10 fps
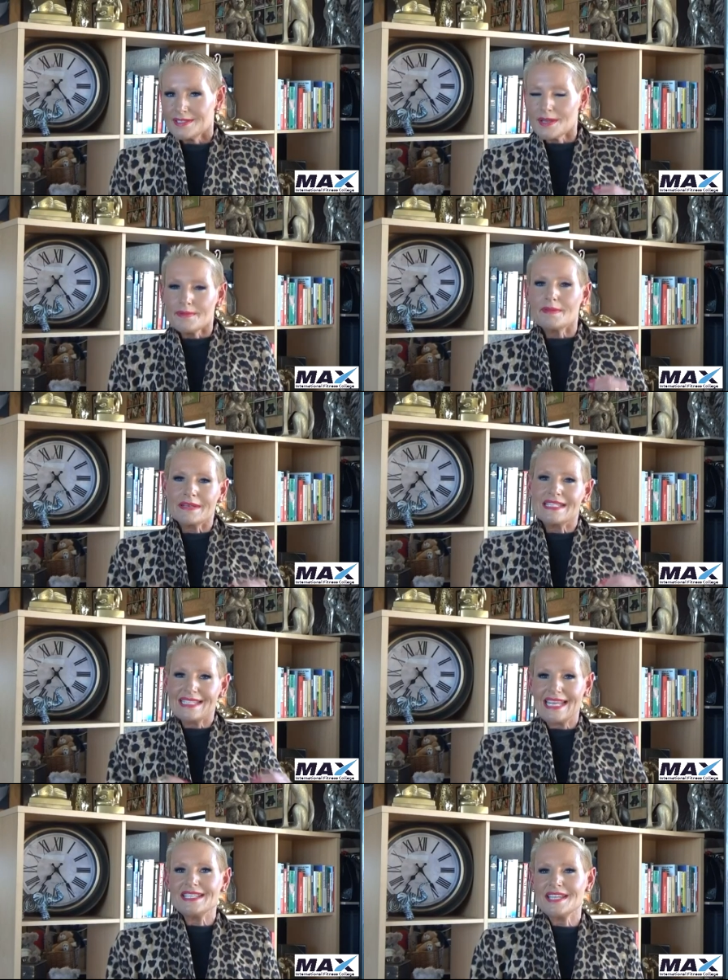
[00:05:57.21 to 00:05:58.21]
don't we want to
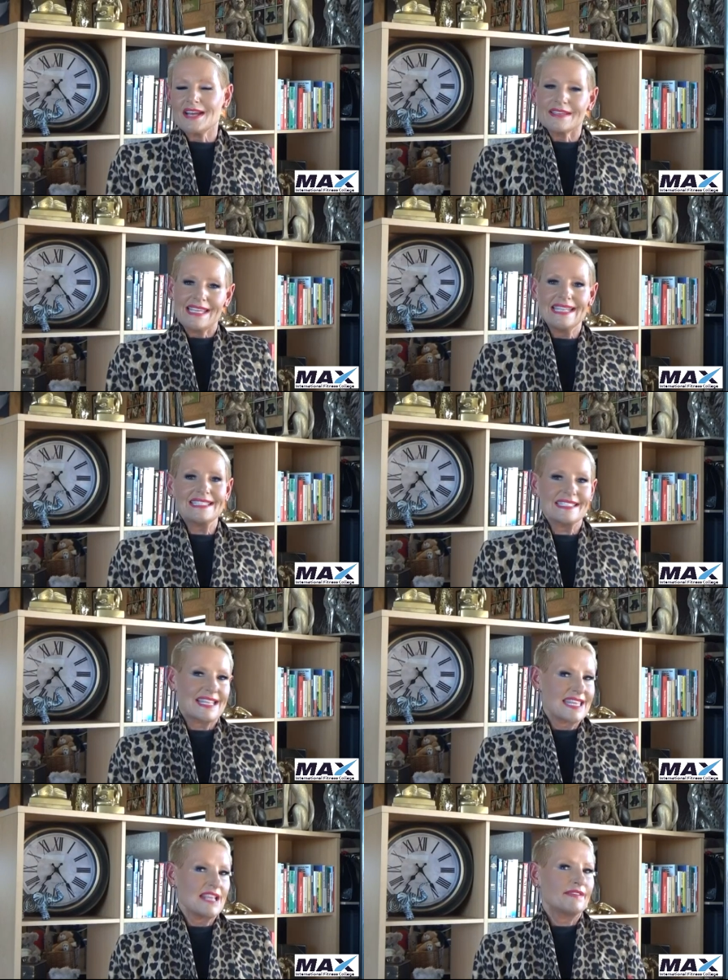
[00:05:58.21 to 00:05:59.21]
teach our kids to
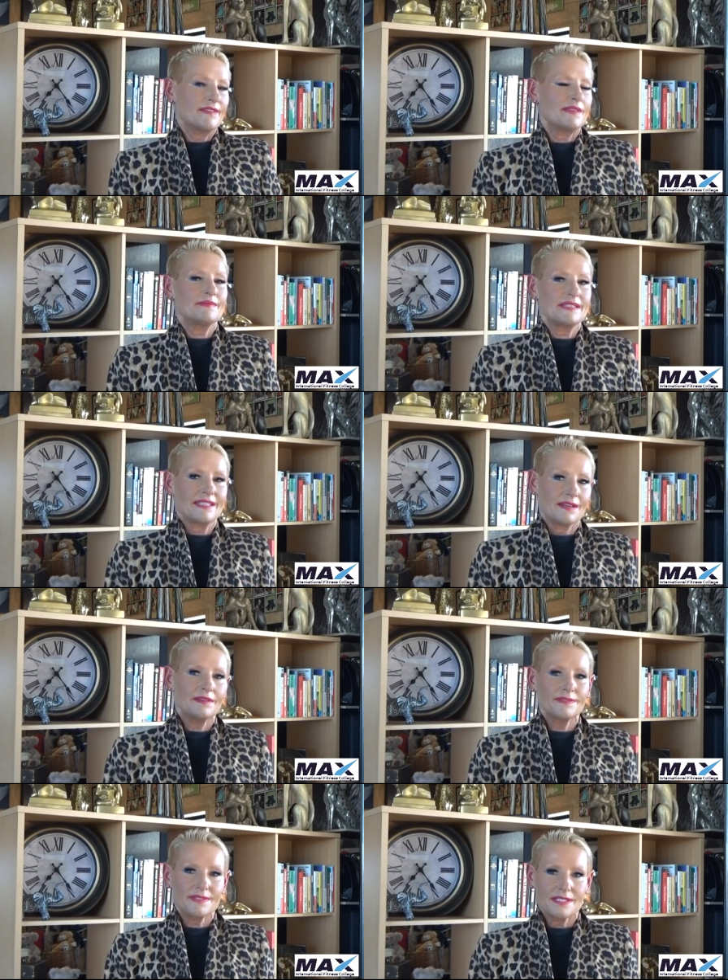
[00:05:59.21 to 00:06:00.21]
think for
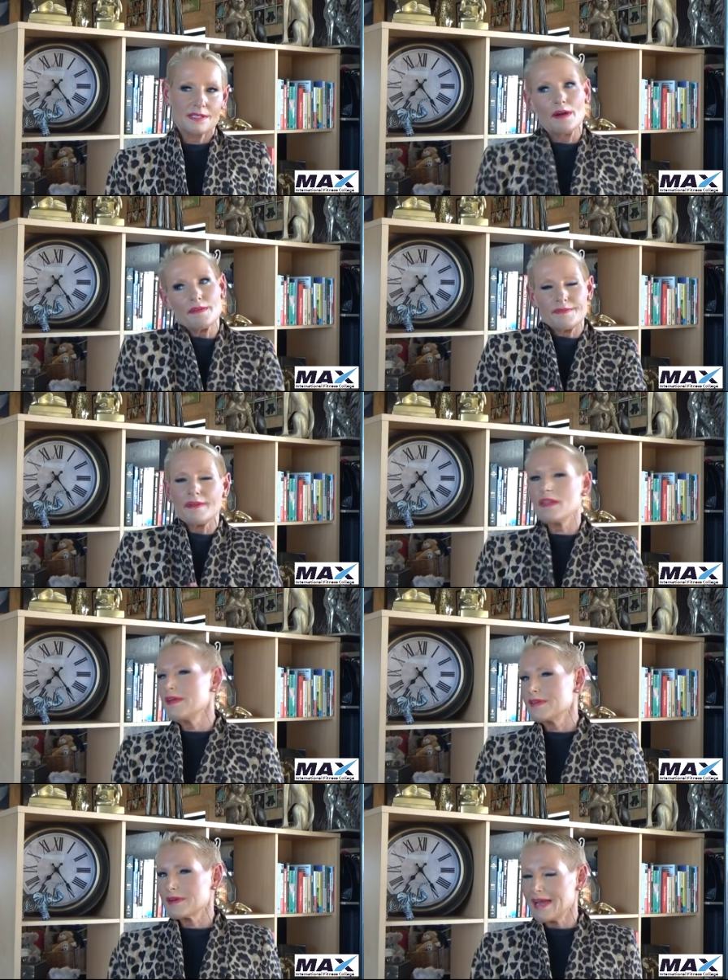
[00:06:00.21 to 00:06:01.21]
themselves, not
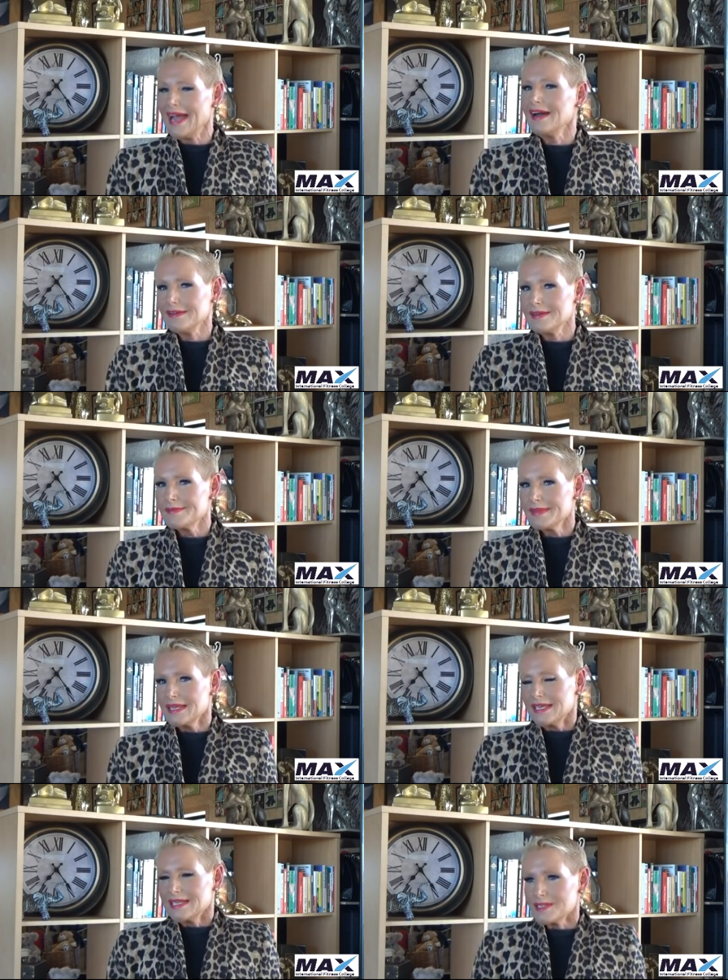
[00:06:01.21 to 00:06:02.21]
follow the crowd?
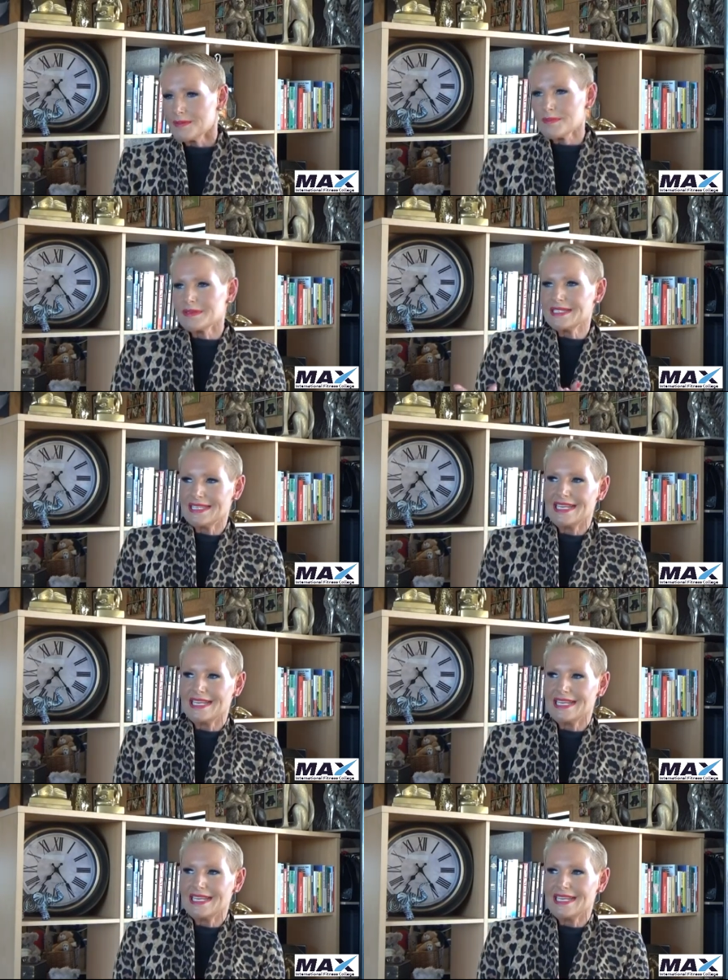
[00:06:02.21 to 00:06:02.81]
Don't we want to